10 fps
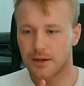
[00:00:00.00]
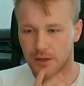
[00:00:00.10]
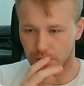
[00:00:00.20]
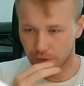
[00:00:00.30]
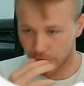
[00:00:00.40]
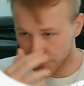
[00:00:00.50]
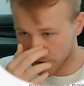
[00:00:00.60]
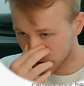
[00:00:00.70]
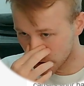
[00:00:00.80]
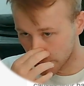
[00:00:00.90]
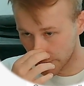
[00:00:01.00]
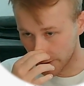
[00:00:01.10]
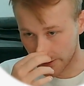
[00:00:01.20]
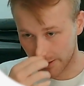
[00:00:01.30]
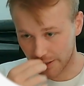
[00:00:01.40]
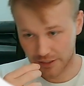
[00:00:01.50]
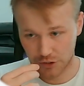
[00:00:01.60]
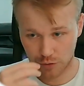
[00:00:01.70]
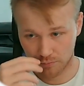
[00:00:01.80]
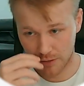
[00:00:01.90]
Curiosity and
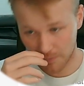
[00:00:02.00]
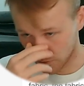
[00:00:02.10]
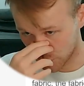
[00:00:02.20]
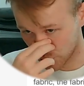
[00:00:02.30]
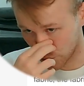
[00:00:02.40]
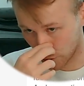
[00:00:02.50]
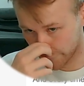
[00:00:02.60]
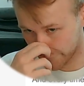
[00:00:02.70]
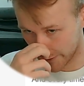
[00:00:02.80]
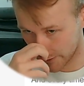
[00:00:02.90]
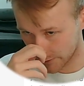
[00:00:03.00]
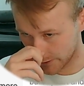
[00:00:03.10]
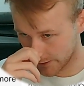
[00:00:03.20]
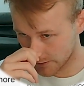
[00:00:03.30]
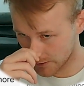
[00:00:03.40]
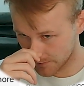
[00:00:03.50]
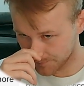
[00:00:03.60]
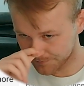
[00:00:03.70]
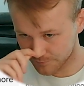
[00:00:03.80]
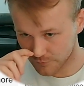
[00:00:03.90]
eye-catching. People scroll fast. Yes,
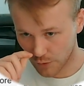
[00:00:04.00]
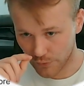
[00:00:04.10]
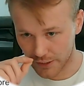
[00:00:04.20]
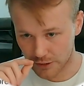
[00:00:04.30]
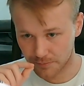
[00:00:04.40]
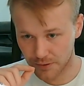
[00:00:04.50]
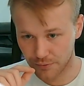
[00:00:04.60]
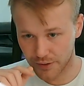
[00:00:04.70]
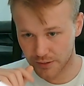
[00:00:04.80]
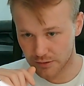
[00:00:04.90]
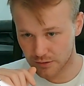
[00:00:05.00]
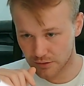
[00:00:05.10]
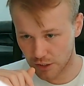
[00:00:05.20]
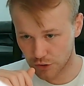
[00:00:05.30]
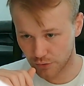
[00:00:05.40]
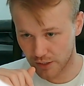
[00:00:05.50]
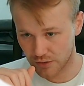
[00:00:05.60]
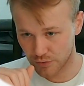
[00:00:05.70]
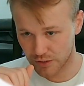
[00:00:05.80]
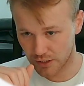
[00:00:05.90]
we had experienced such great
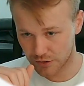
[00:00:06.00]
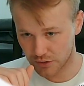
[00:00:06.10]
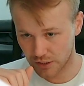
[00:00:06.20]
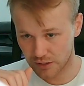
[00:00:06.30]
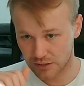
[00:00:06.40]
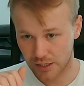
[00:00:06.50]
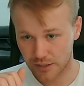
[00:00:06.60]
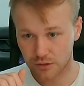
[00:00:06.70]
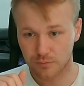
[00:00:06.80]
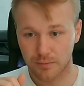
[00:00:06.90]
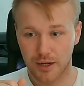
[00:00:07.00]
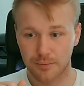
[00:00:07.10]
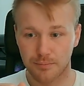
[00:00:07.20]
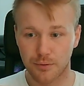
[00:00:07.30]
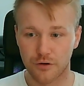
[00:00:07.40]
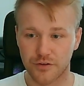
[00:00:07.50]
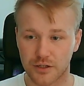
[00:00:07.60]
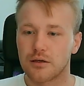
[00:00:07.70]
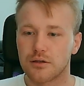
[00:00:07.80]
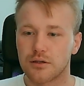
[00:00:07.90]
results. I decided to buy Perfect.